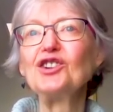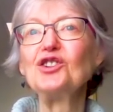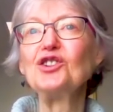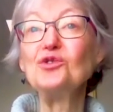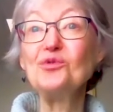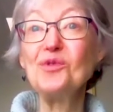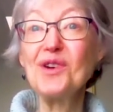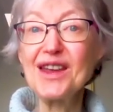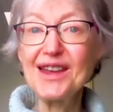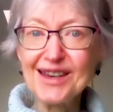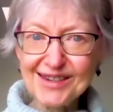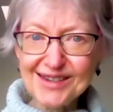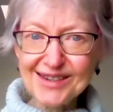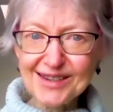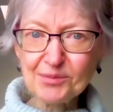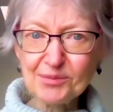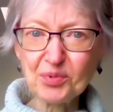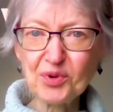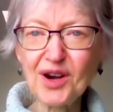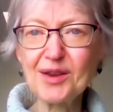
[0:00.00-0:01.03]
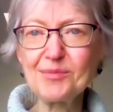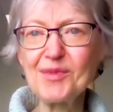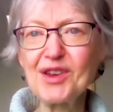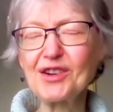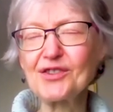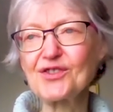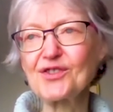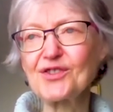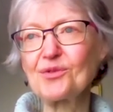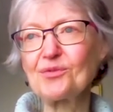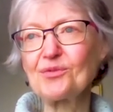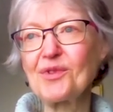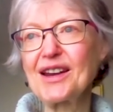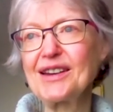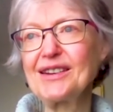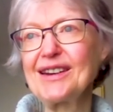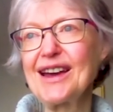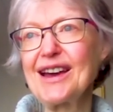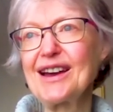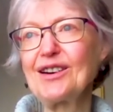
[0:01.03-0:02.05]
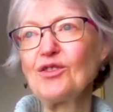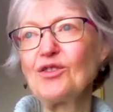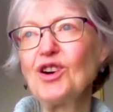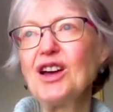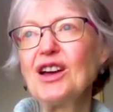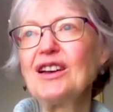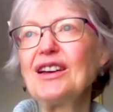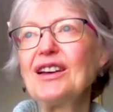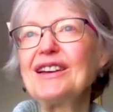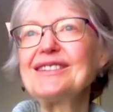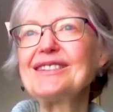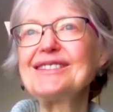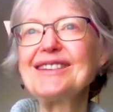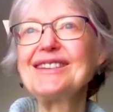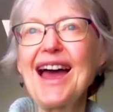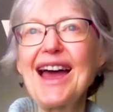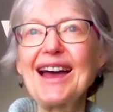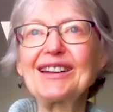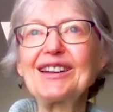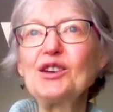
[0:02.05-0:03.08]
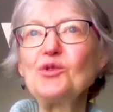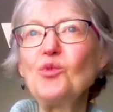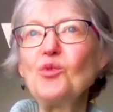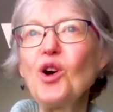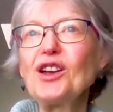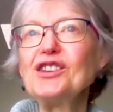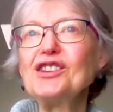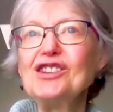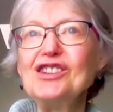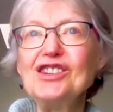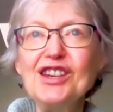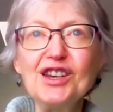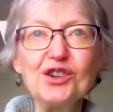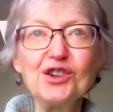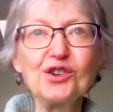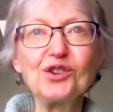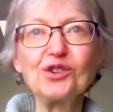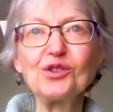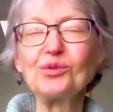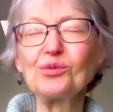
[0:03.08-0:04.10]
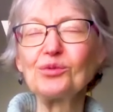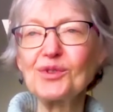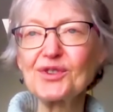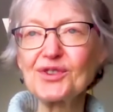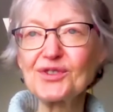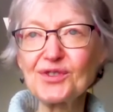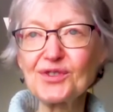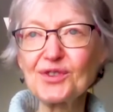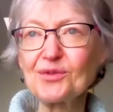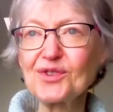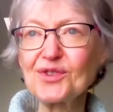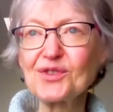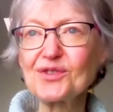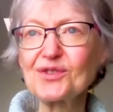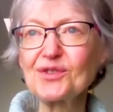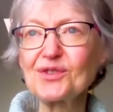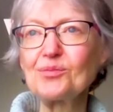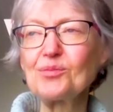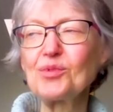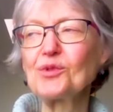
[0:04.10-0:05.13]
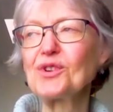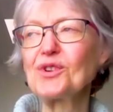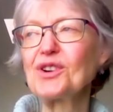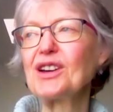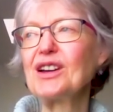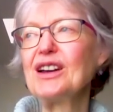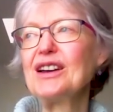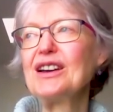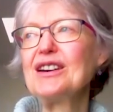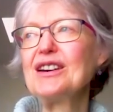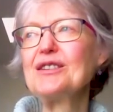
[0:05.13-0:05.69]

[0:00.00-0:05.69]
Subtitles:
Who is the prime minister right now? Exactly what year was so-and-so born?